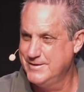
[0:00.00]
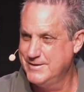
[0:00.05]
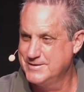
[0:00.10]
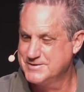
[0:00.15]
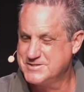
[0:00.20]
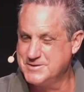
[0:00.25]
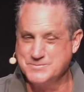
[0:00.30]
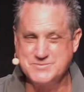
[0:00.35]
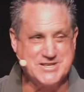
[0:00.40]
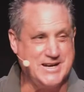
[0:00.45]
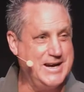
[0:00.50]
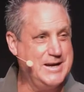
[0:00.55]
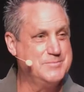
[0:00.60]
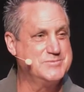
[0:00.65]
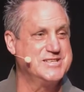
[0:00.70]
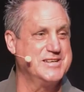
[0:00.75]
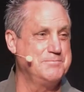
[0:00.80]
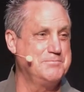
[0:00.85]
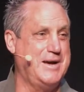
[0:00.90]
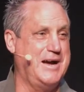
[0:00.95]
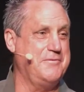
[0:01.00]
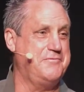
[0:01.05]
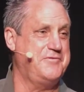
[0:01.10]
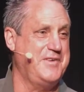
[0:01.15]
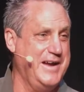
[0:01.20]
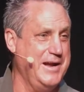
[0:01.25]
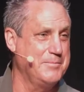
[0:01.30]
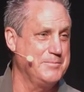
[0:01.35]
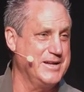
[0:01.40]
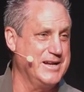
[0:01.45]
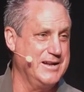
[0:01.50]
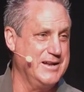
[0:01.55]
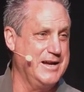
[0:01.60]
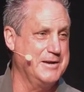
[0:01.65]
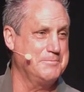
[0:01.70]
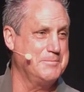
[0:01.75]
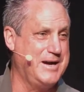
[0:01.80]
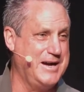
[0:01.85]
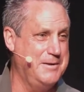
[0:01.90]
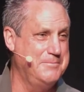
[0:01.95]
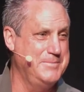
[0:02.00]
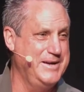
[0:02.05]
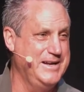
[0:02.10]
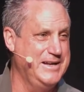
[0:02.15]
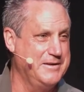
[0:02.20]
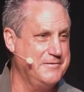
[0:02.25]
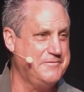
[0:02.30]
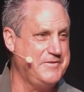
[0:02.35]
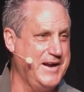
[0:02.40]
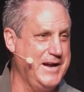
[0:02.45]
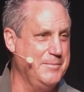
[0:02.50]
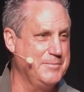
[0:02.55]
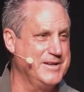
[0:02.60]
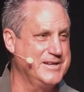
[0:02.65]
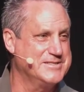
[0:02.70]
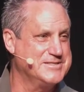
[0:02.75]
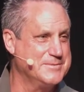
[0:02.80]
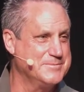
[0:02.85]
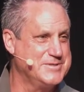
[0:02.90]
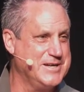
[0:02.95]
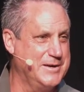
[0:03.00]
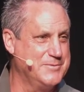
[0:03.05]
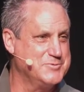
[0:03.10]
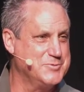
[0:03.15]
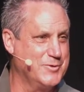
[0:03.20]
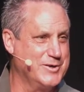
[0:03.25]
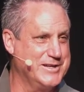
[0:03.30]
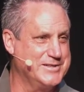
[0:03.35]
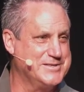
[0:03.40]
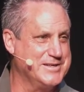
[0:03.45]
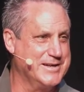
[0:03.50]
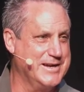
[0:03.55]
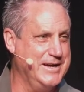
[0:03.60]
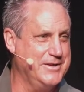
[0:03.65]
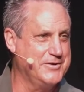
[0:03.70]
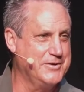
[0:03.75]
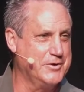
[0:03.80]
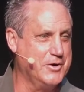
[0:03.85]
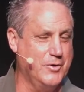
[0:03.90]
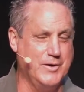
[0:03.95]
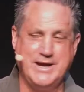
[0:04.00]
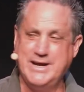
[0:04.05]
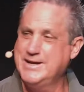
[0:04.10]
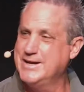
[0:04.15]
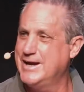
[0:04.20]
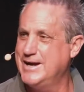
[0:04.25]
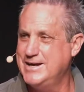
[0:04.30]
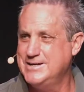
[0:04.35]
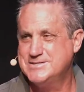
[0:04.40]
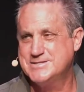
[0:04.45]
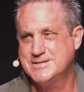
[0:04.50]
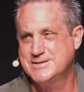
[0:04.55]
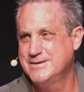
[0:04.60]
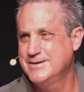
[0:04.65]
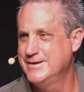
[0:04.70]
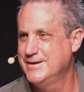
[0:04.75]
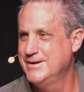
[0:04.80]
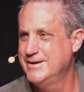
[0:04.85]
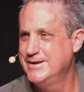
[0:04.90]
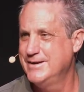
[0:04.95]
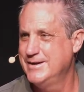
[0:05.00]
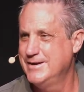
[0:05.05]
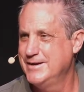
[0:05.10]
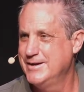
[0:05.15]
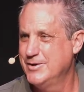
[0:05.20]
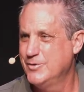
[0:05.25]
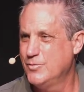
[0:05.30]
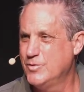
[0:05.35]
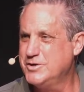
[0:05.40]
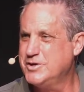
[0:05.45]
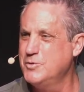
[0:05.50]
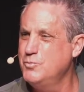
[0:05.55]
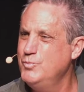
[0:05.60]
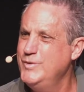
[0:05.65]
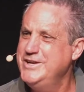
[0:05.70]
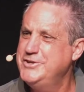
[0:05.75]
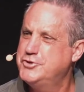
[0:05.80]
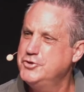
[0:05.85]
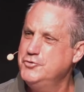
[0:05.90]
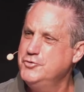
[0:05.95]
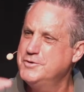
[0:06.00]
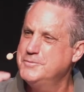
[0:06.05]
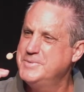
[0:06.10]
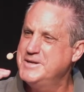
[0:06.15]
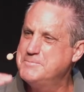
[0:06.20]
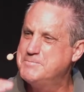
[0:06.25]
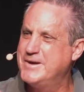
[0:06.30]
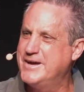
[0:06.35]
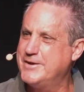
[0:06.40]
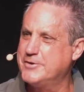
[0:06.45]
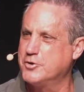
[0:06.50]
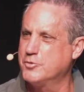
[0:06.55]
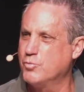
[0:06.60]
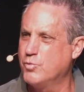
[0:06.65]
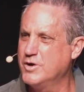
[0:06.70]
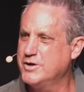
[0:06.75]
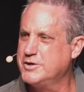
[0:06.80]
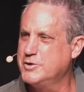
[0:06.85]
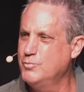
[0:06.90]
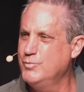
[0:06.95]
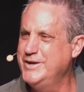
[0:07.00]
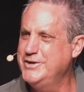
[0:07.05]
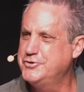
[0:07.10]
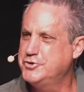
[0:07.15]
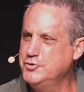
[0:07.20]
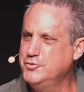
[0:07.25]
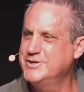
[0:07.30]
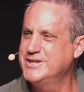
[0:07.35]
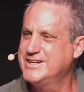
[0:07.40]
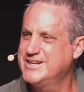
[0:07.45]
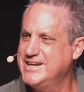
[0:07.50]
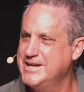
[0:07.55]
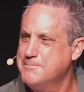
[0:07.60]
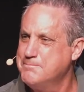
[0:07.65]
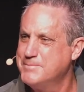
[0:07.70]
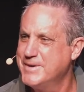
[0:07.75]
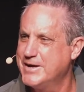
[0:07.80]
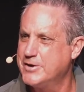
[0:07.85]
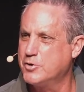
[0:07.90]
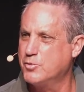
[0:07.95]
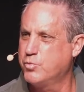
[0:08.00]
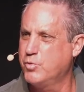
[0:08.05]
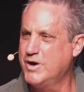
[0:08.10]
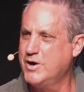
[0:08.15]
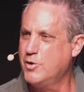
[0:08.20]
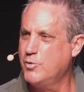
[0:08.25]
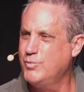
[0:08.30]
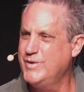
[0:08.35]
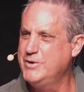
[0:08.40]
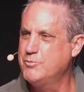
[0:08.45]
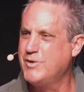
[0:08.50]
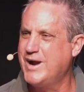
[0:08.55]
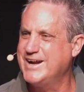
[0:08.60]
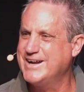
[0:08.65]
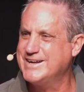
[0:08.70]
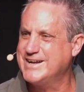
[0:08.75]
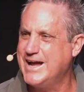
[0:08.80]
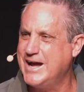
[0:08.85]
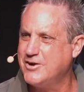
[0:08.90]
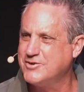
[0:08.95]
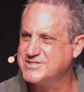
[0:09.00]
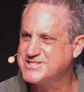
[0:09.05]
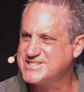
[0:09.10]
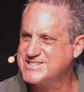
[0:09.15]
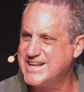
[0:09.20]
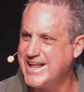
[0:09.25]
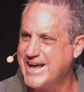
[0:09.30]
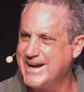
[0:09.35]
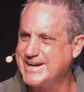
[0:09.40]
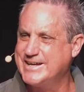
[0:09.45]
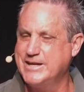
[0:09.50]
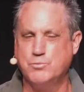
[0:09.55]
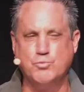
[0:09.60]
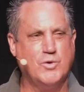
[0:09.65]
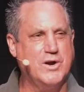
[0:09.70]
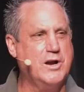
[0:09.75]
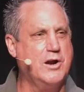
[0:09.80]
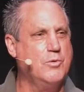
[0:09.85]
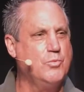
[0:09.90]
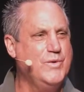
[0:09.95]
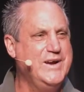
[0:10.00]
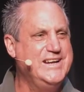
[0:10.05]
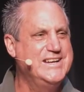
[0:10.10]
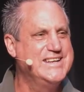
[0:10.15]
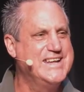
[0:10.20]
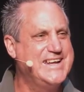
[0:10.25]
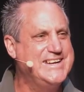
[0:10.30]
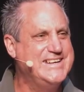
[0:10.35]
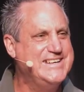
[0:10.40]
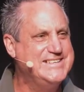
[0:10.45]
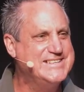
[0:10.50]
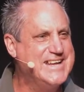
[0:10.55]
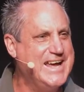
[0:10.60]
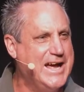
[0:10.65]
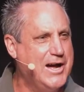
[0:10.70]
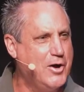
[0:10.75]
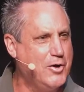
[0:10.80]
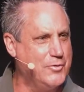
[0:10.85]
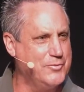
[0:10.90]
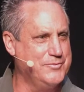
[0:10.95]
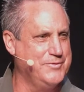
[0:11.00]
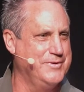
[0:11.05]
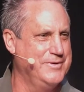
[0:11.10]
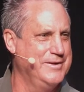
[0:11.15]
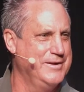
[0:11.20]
Sometimes in my family, like my immediate family, sometimes we'll get together and go, hey guys, what can we do to be better? What can we do to get better? Where are we right now slacking? Where are we letting down?